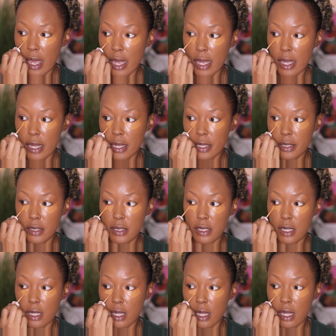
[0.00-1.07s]
And
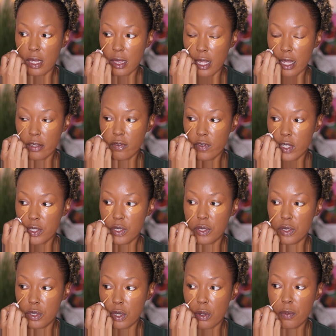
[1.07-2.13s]
a lot of us
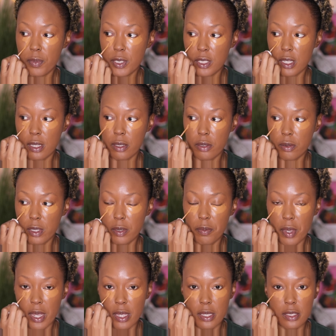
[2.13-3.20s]
don't particularly
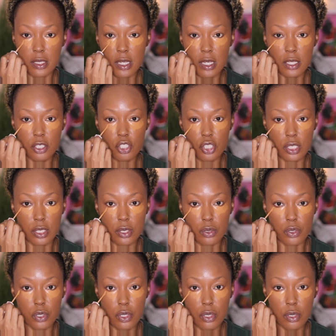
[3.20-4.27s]
pay
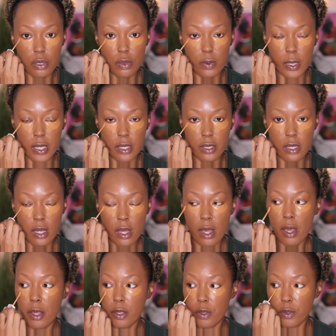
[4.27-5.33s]
attention to it.
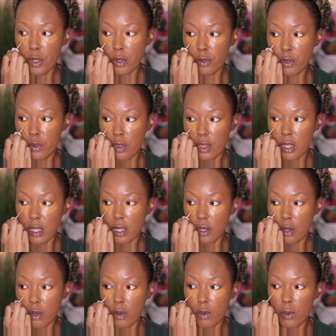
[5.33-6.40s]
You know, you think,
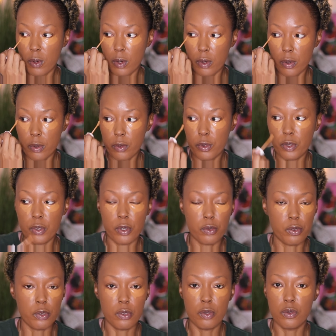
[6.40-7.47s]
oh, well, you know,
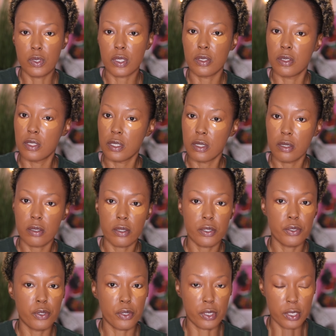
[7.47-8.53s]
you use
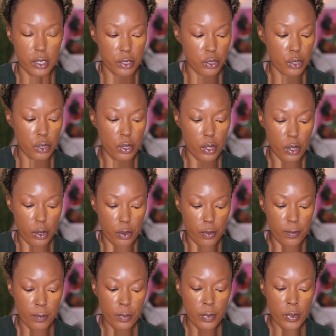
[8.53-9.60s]
concealer, you're good to go.